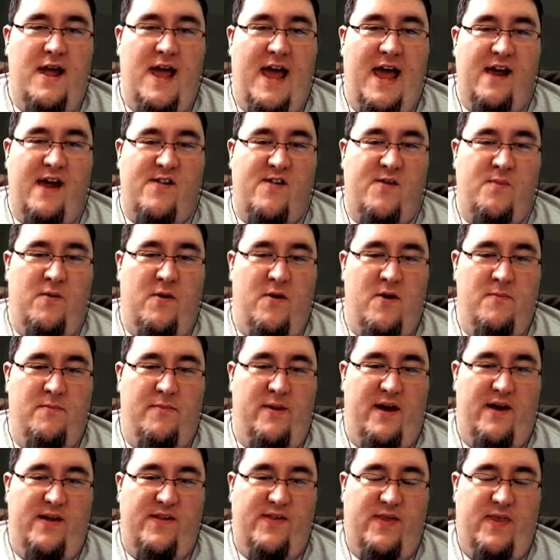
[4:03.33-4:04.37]
export
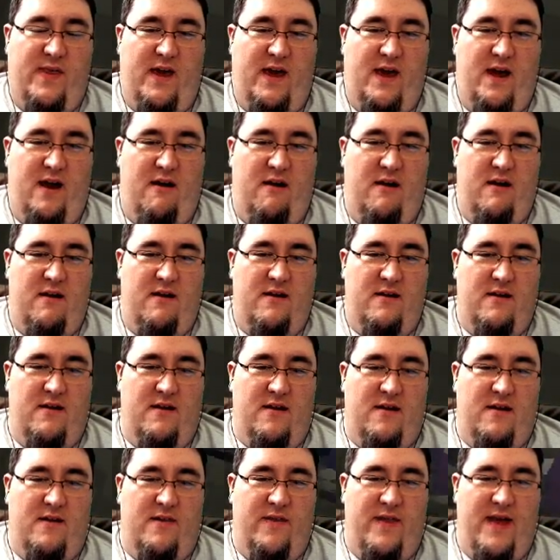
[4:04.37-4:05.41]
bus there
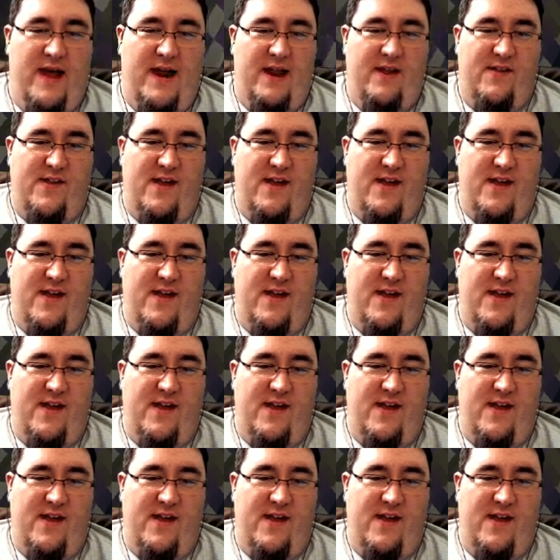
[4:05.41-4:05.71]
that is